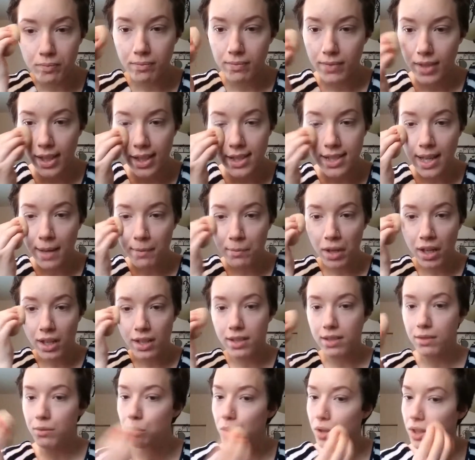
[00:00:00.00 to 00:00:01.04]
because I'm not
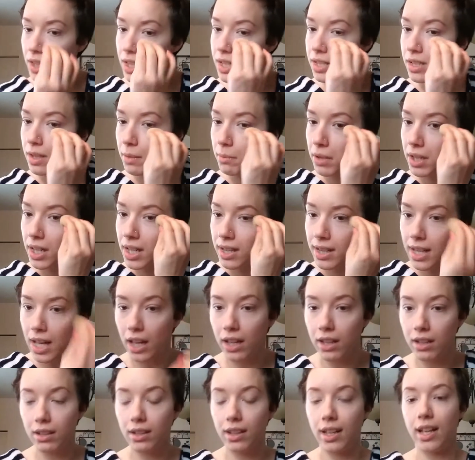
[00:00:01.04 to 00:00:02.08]
really somebody
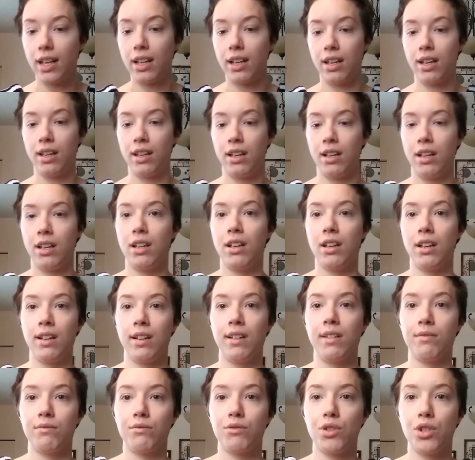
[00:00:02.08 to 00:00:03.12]
that like
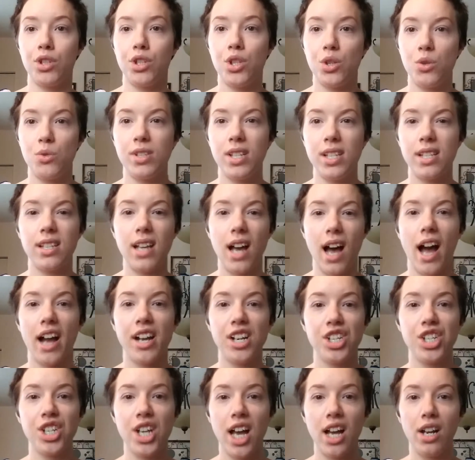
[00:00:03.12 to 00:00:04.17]
uses
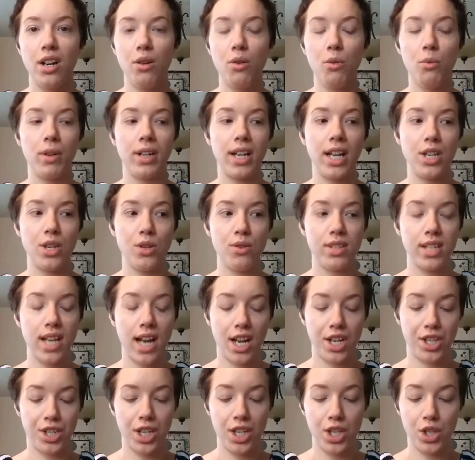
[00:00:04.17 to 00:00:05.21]
eyeshadow. When I use
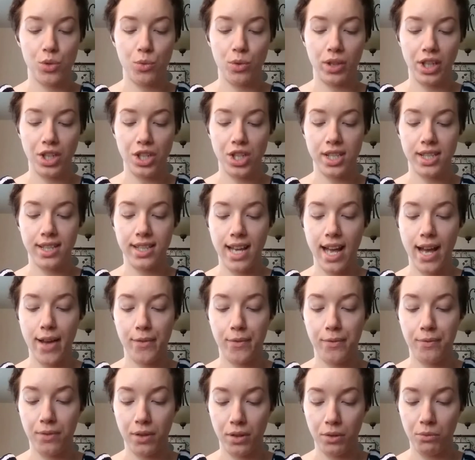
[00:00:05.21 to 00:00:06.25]
eyeshadow, it's really just to have
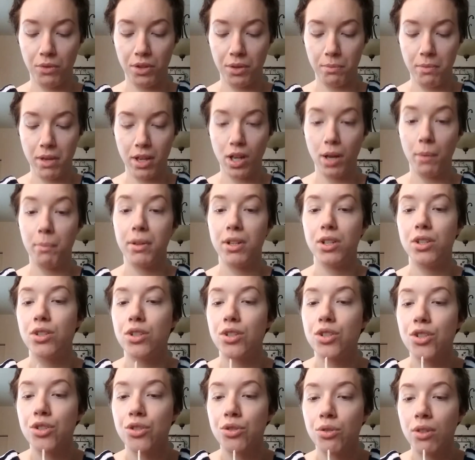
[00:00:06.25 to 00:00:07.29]
fun with makeup and to
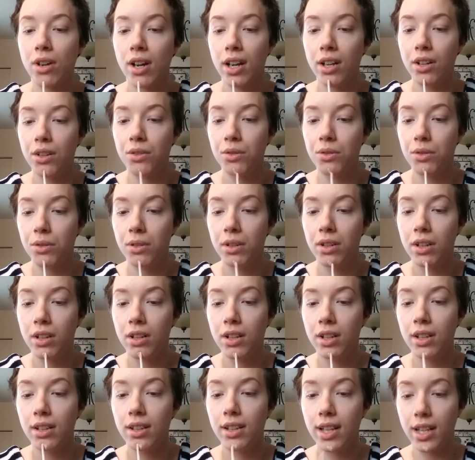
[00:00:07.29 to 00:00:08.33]
try new
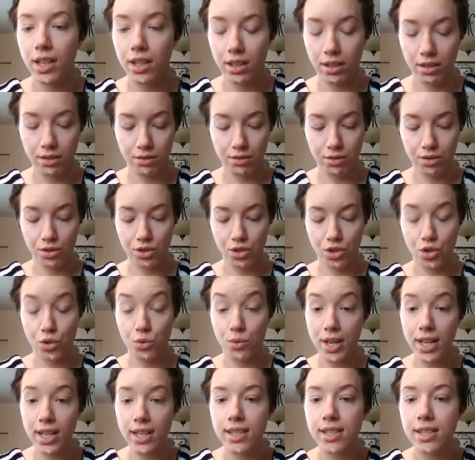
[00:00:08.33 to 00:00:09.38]
like
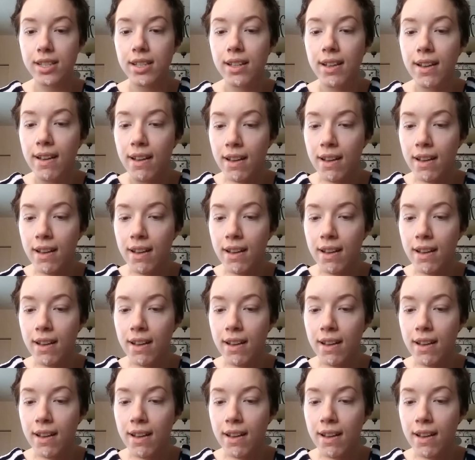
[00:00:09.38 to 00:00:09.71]
tricks.